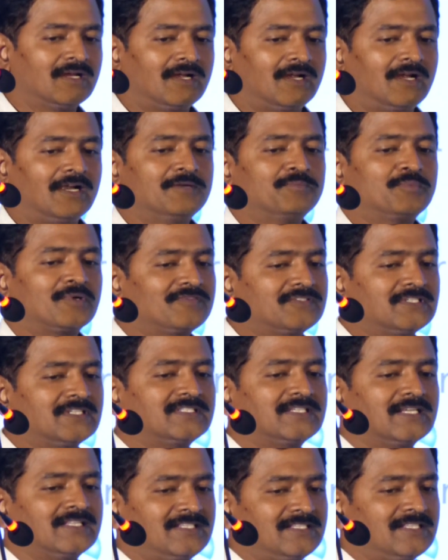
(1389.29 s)
And Professor
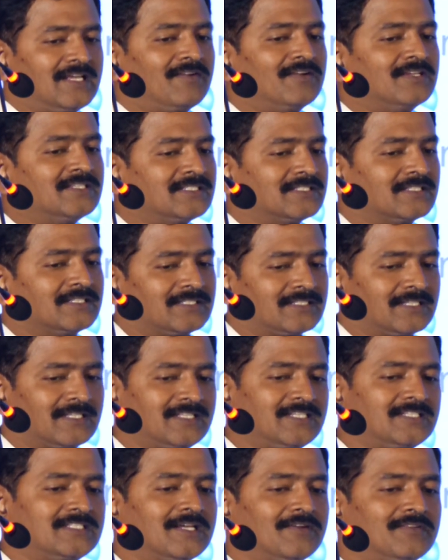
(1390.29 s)
Satish
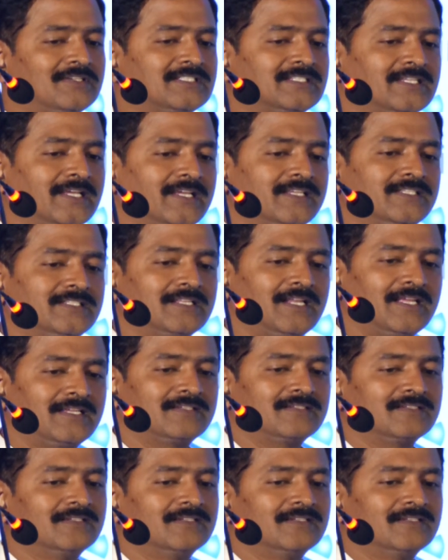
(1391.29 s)
Dhawan says, like,